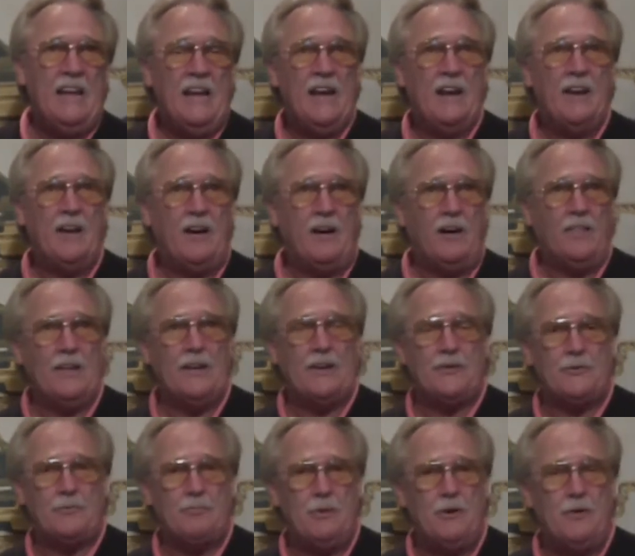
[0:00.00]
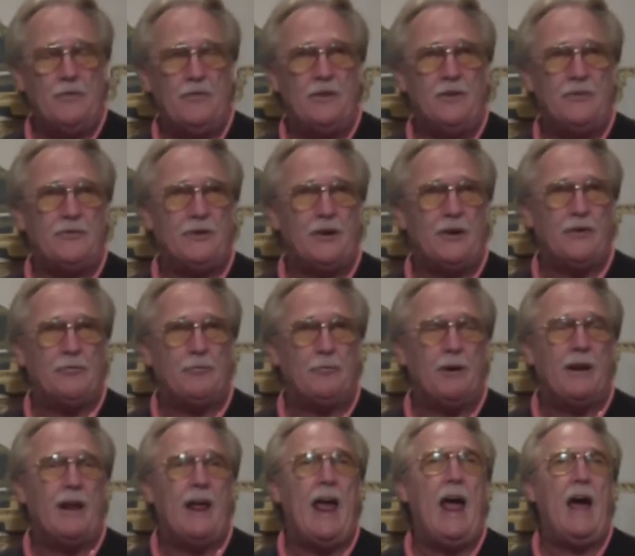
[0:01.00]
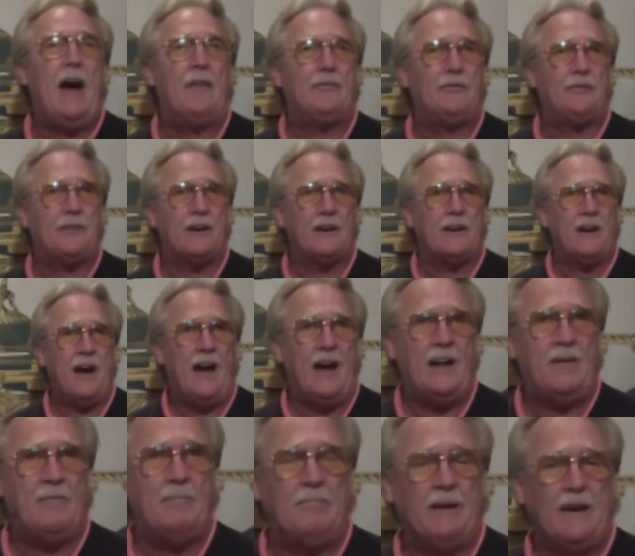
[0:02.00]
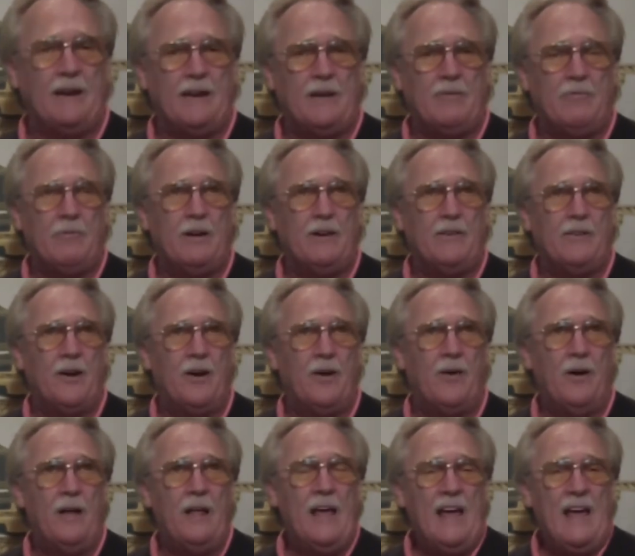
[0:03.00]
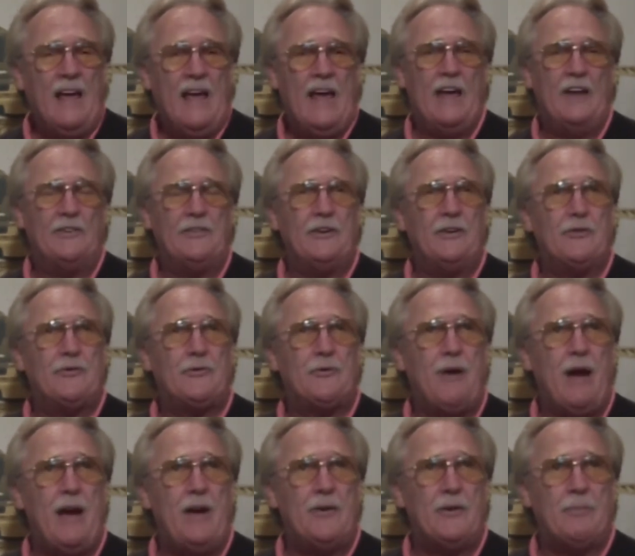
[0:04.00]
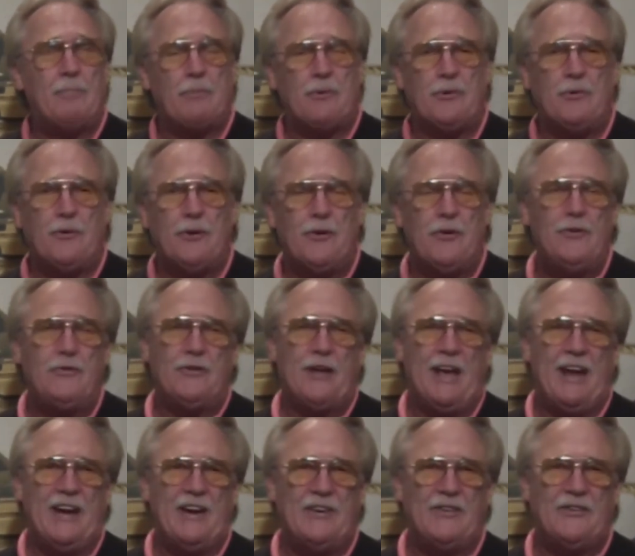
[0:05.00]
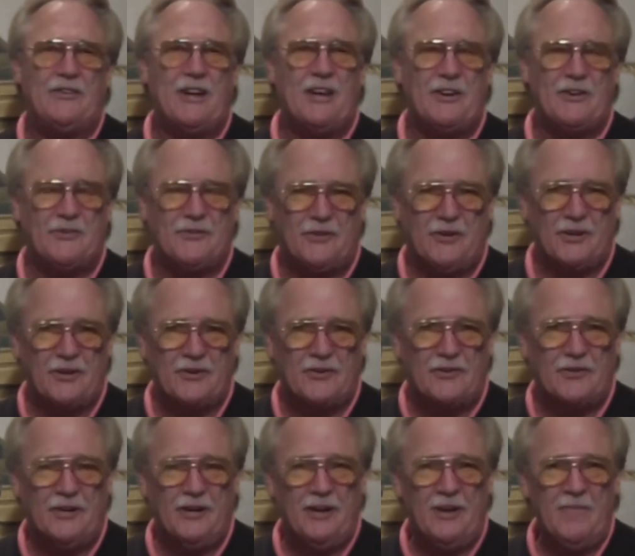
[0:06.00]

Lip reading: and all that smoothness just went out the cotton picking window as he's trying to produce a distance.